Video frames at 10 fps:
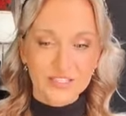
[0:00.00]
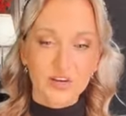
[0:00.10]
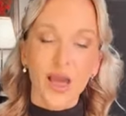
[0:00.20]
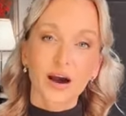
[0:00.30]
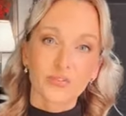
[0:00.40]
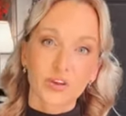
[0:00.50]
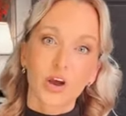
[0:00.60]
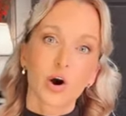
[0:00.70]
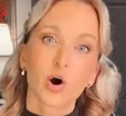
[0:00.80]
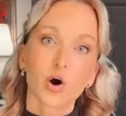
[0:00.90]
So
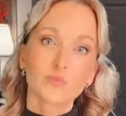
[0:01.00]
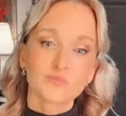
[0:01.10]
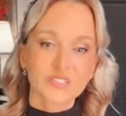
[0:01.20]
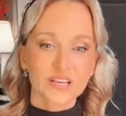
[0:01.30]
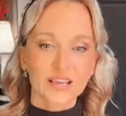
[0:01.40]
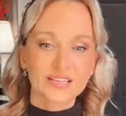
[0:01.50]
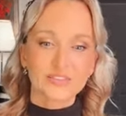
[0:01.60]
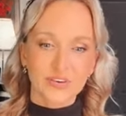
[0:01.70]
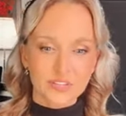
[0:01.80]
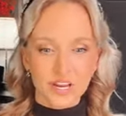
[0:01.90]
healthy homes
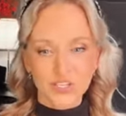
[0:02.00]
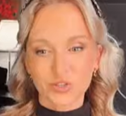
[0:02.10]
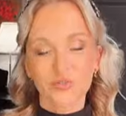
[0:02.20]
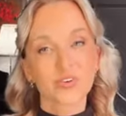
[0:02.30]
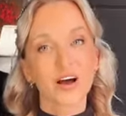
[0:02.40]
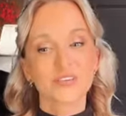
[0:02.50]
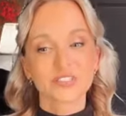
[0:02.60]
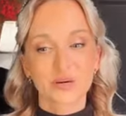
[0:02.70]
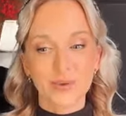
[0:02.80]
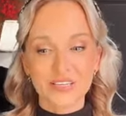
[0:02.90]
is foundation of
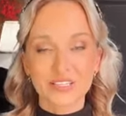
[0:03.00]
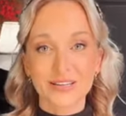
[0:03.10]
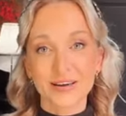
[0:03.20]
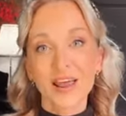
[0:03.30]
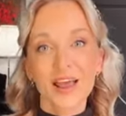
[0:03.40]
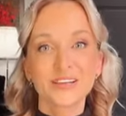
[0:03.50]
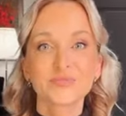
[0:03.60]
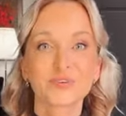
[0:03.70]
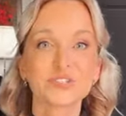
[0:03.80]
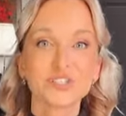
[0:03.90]
lifestyle medicine,
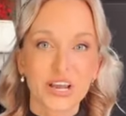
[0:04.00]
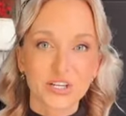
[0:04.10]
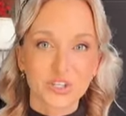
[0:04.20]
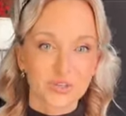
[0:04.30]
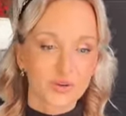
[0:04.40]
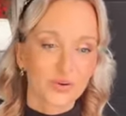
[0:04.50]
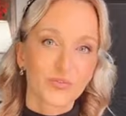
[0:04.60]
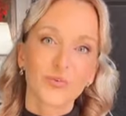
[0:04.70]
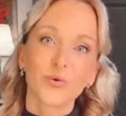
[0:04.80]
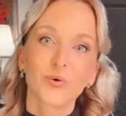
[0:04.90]
is foundation
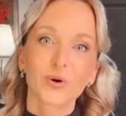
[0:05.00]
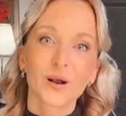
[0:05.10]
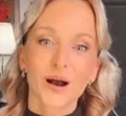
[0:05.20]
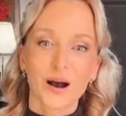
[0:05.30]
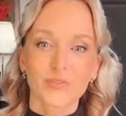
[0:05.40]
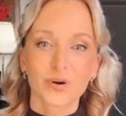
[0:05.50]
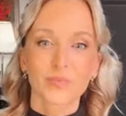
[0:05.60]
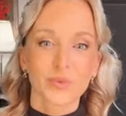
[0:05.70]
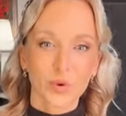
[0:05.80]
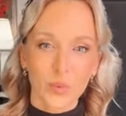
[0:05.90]
for
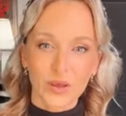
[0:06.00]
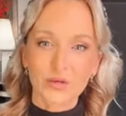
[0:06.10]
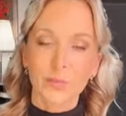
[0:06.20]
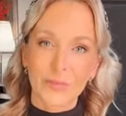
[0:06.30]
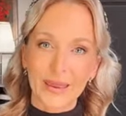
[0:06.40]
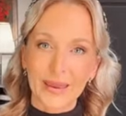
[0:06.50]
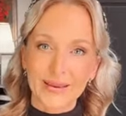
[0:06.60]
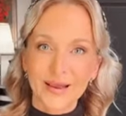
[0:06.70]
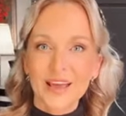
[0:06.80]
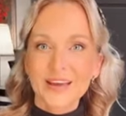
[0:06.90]
our
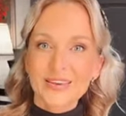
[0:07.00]
well-being.